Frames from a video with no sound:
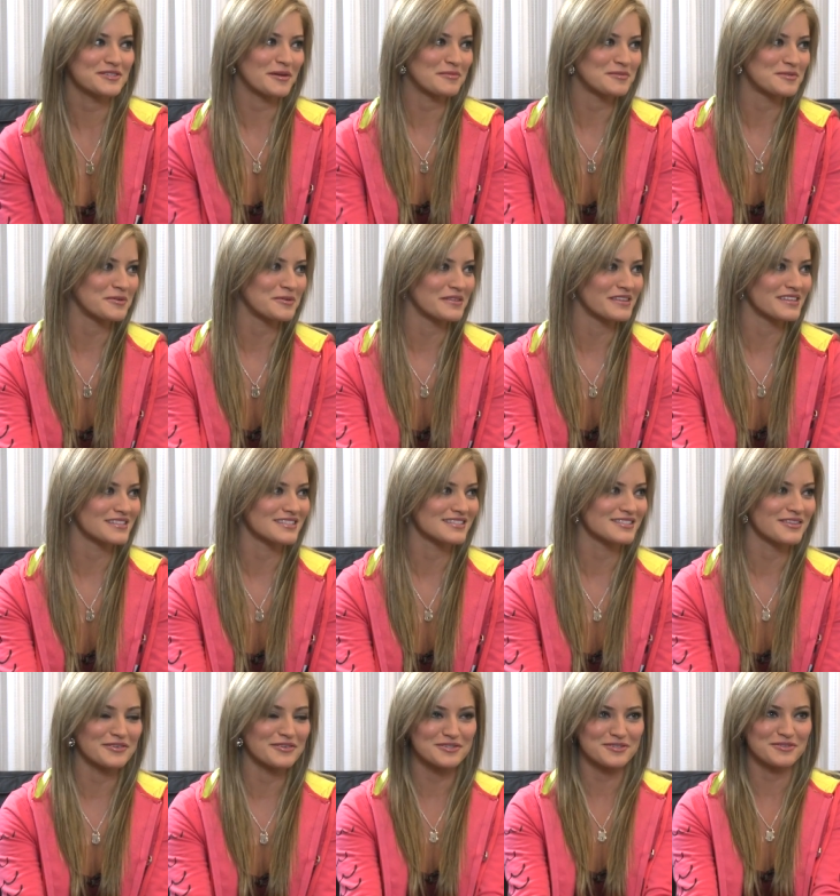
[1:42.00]
stop doing this
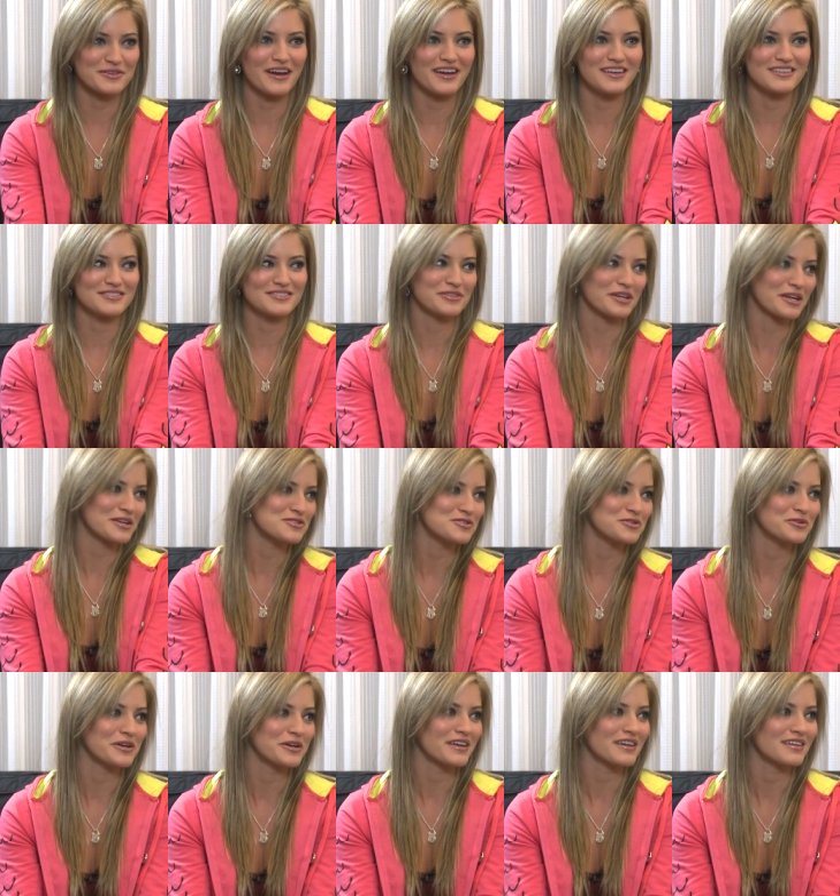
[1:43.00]
as long as you guys are like
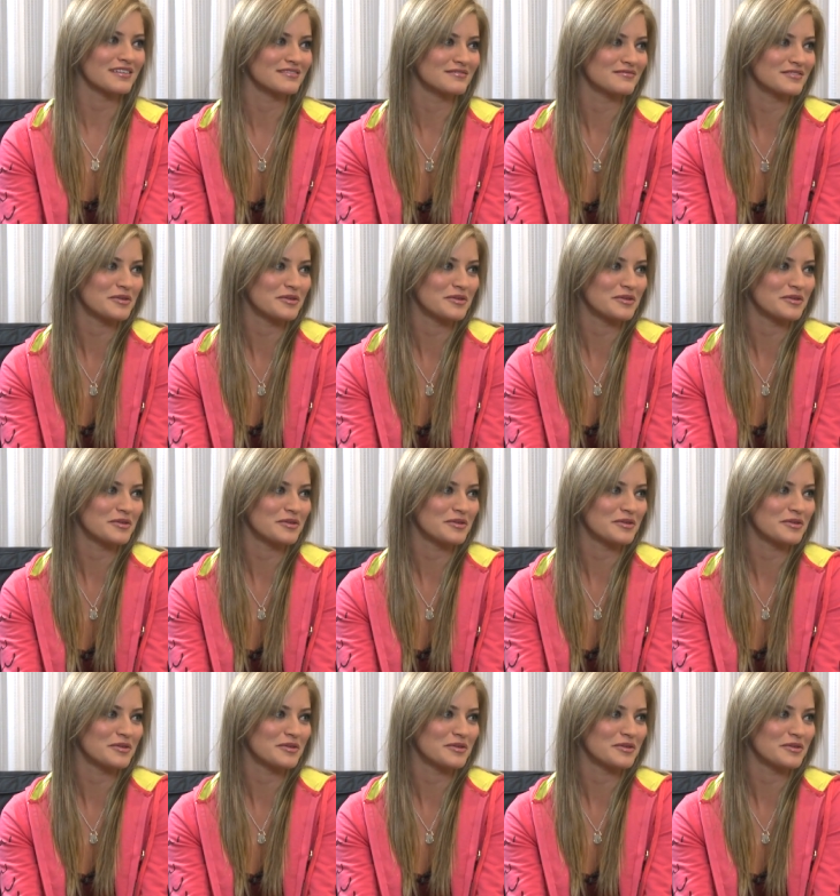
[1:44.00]
enjoying it and,